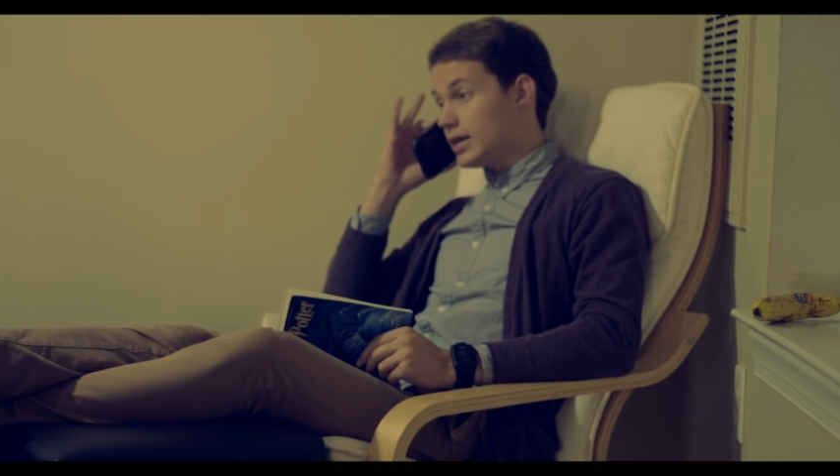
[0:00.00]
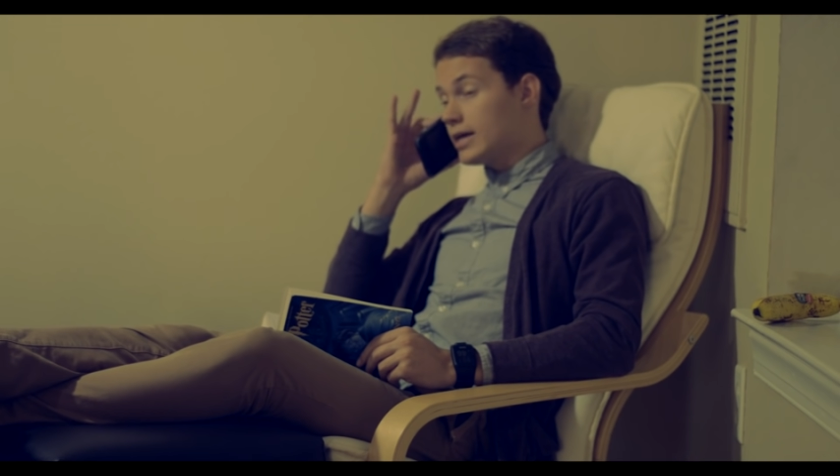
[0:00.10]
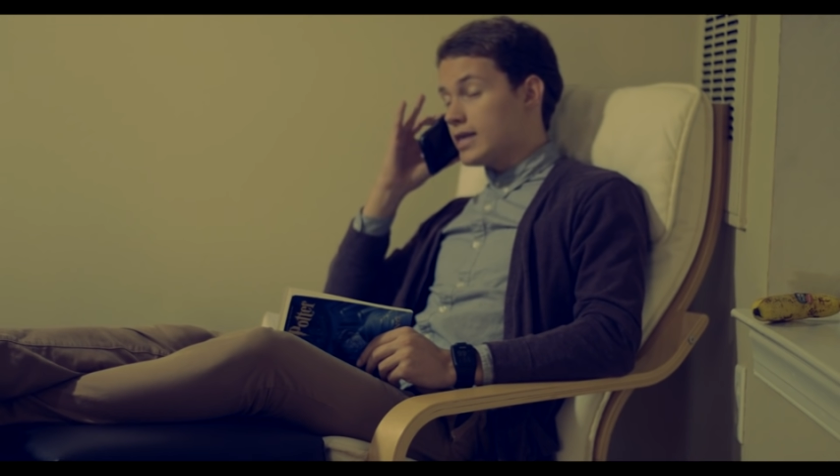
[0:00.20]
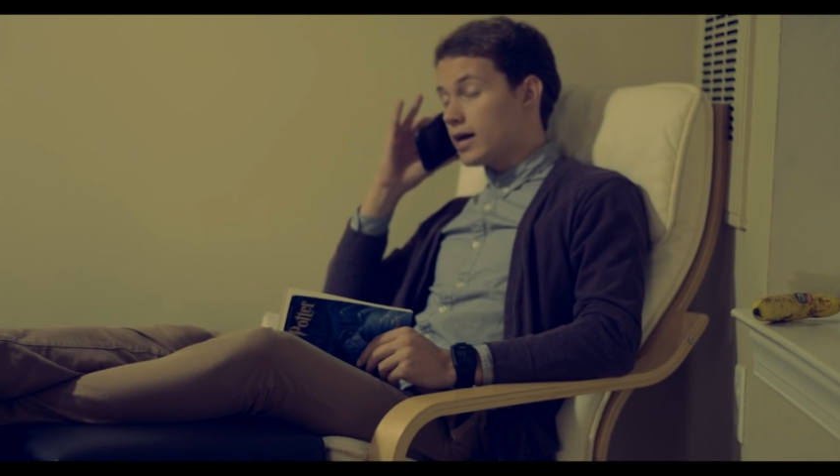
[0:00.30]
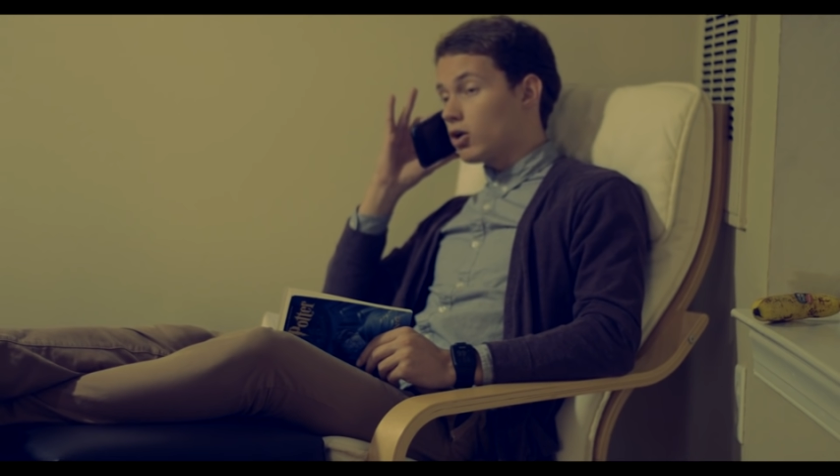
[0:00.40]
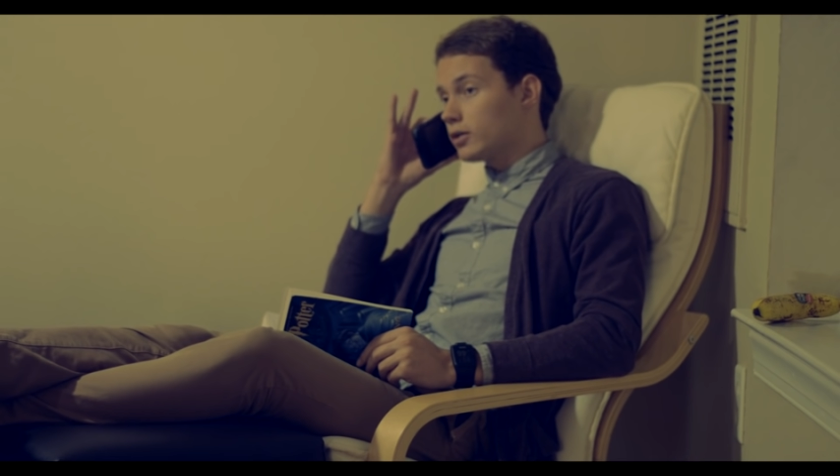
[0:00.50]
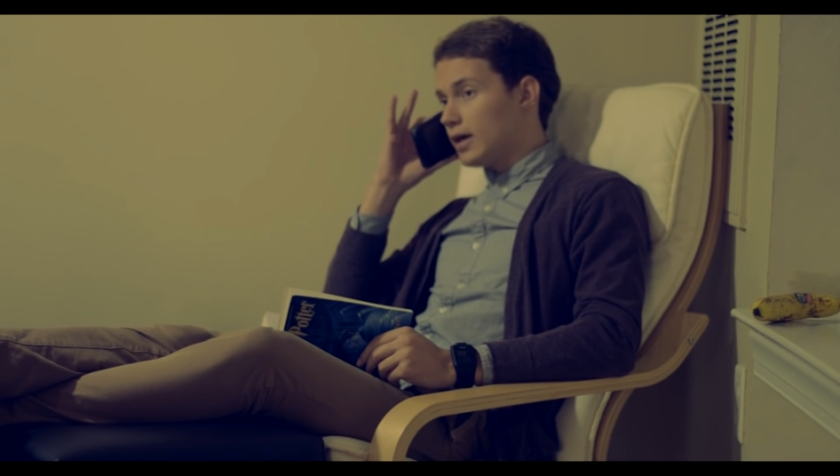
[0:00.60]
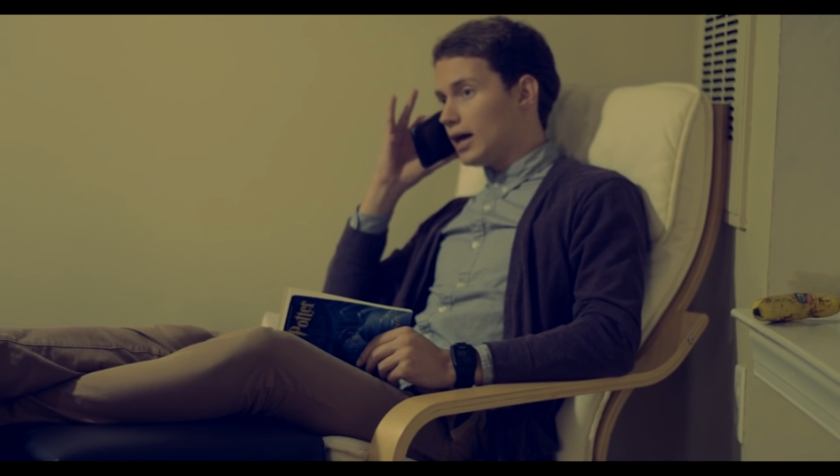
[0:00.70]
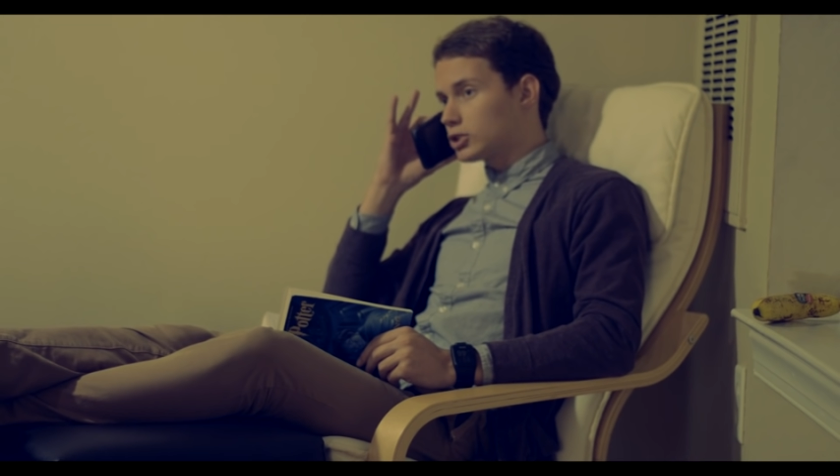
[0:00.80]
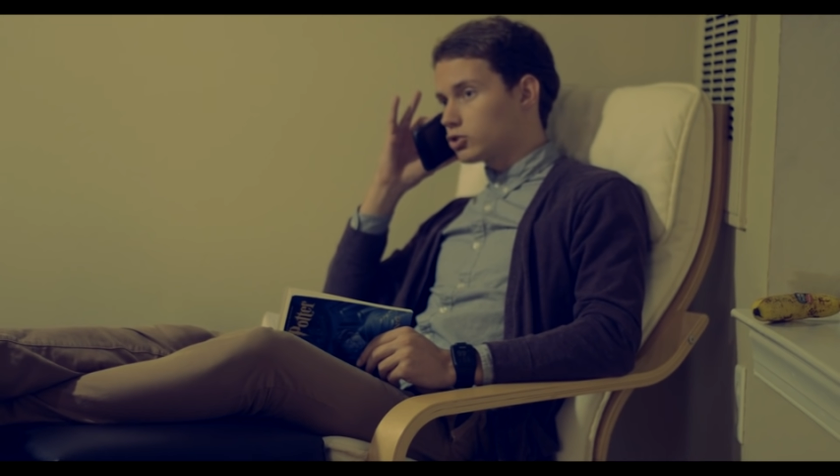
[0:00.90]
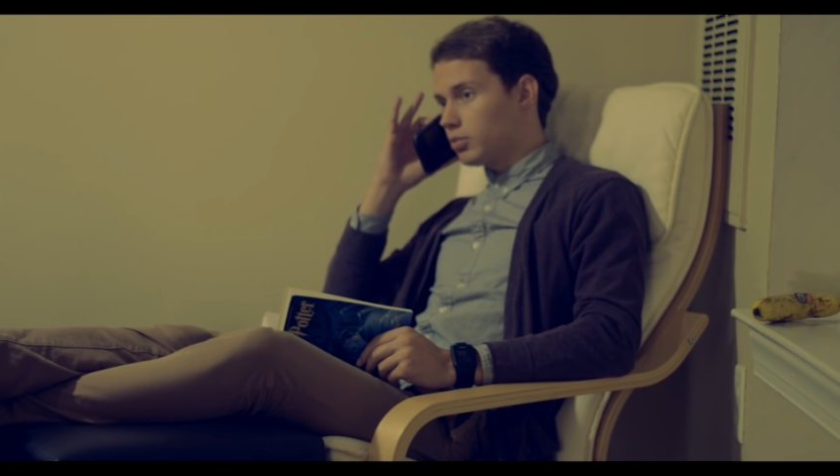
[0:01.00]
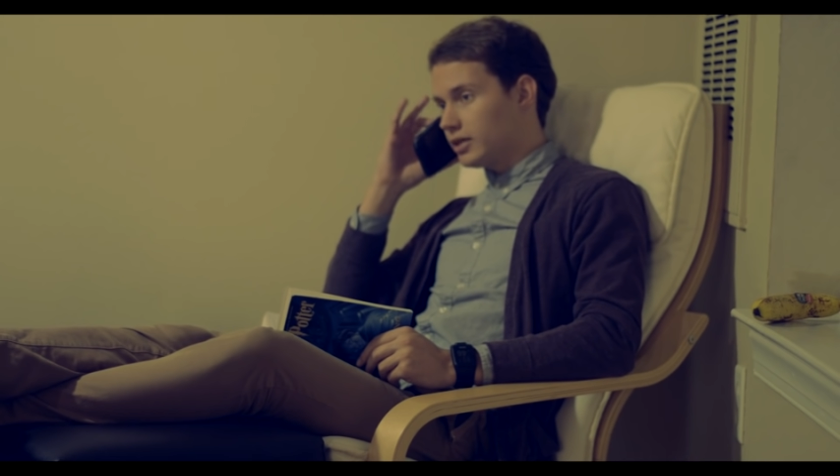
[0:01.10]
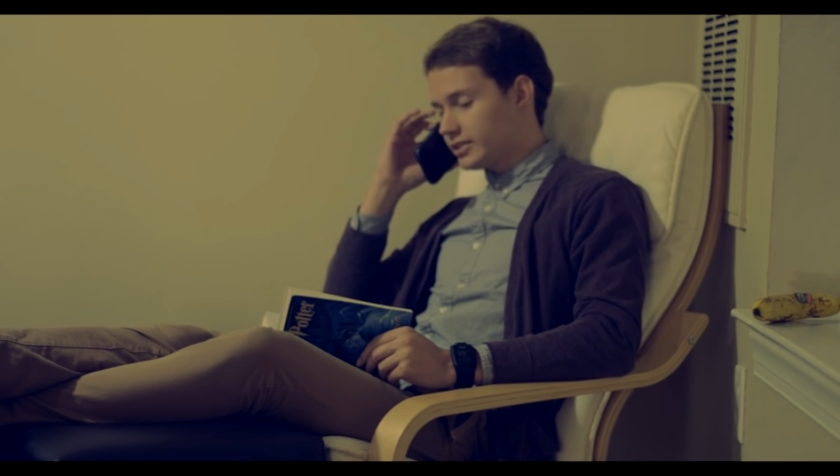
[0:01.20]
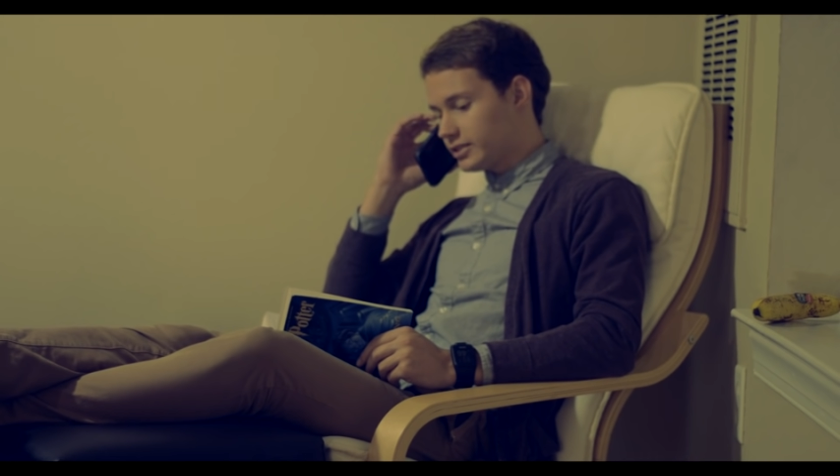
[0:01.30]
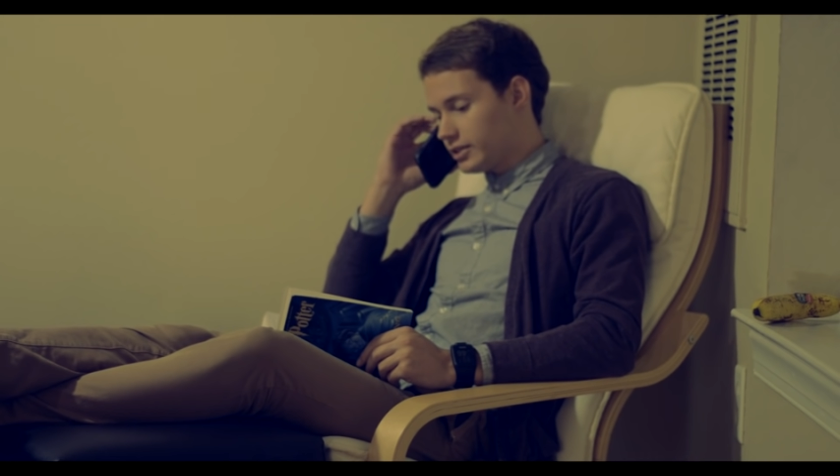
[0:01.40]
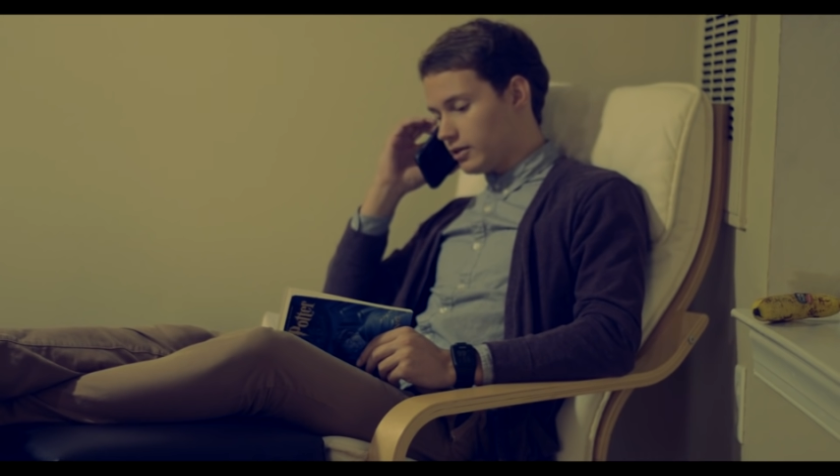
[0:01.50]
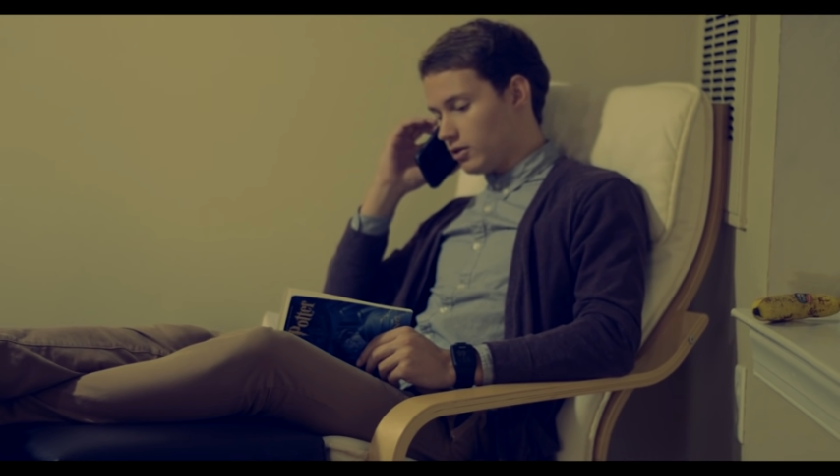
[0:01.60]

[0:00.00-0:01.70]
Yeah, that heart, the actual placency,